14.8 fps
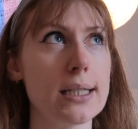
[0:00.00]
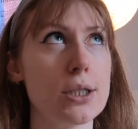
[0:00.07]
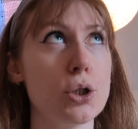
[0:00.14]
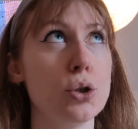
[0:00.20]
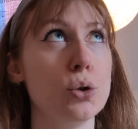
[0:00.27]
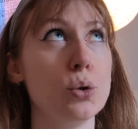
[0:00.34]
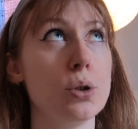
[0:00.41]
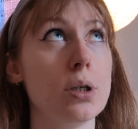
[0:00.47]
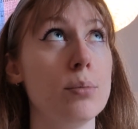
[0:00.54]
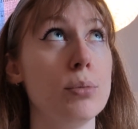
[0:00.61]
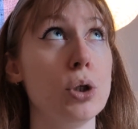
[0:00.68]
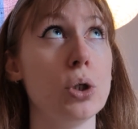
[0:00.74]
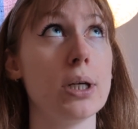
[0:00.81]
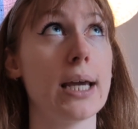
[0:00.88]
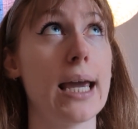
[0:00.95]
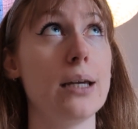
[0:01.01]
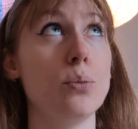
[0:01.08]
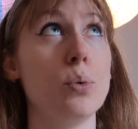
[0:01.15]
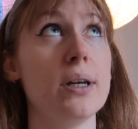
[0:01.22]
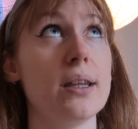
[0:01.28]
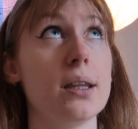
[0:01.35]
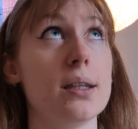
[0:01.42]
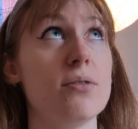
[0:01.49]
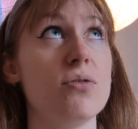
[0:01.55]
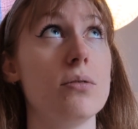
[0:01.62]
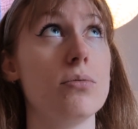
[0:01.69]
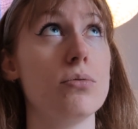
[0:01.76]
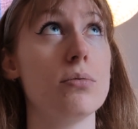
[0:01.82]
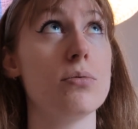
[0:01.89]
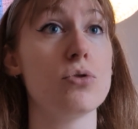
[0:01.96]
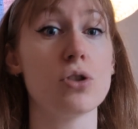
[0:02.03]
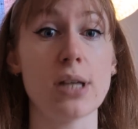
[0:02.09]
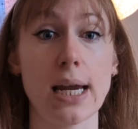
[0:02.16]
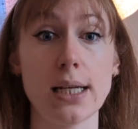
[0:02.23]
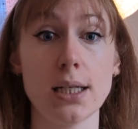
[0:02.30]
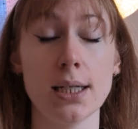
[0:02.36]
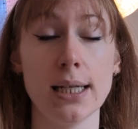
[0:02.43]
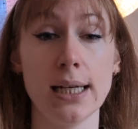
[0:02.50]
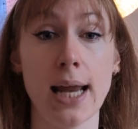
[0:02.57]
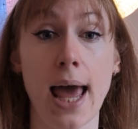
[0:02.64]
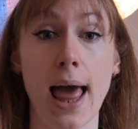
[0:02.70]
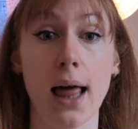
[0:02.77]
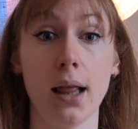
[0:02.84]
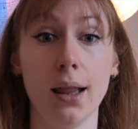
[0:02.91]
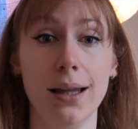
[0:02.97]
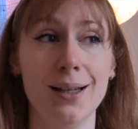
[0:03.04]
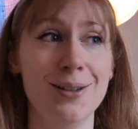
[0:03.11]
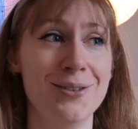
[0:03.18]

to communicate with Satan in hell.